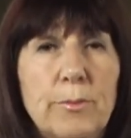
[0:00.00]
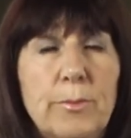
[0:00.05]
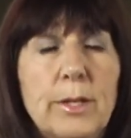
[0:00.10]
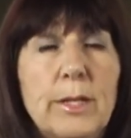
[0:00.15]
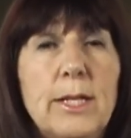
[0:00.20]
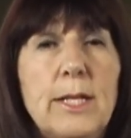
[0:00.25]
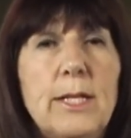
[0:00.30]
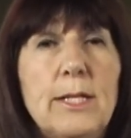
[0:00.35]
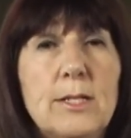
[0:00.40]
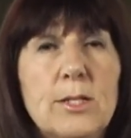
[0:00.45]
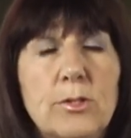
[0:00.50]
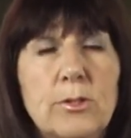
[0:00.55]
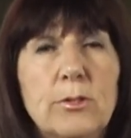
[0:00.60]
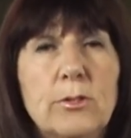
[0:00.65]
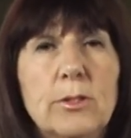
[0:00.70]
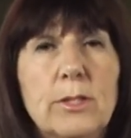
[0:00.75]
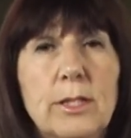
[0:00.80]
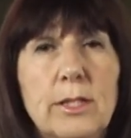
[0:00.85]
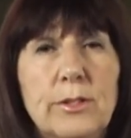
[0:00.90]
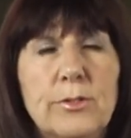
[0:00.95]
but he
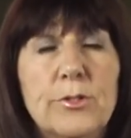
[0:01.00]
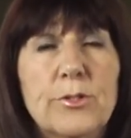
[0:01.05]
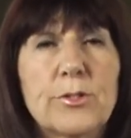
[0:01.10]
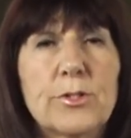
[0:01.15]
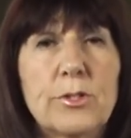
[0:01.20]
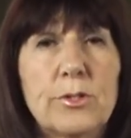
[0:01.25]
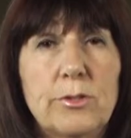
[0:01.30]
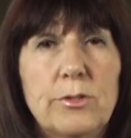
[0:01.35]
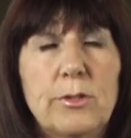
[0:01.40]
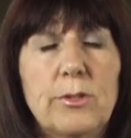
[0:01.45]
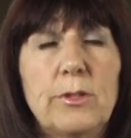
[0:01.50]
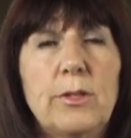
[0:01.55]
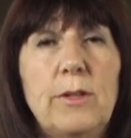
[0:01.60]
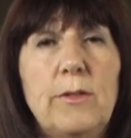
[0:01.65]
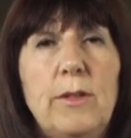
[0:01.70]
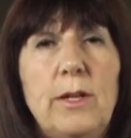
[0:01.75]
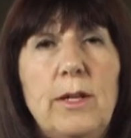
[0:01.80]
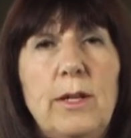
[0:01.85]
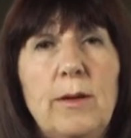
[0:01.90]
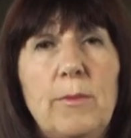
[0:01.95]
certainly understood
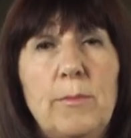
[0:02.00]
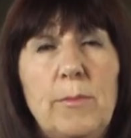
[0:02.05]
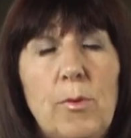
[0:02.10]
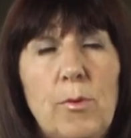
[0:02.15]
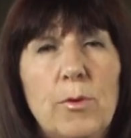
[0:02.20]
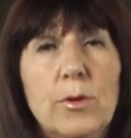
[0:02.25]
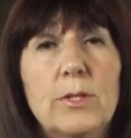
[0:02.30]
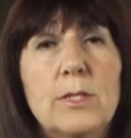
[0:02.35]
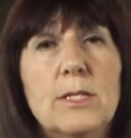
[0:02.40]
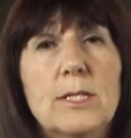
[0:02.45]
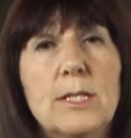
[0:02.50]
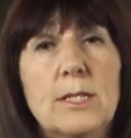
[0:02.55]
the importance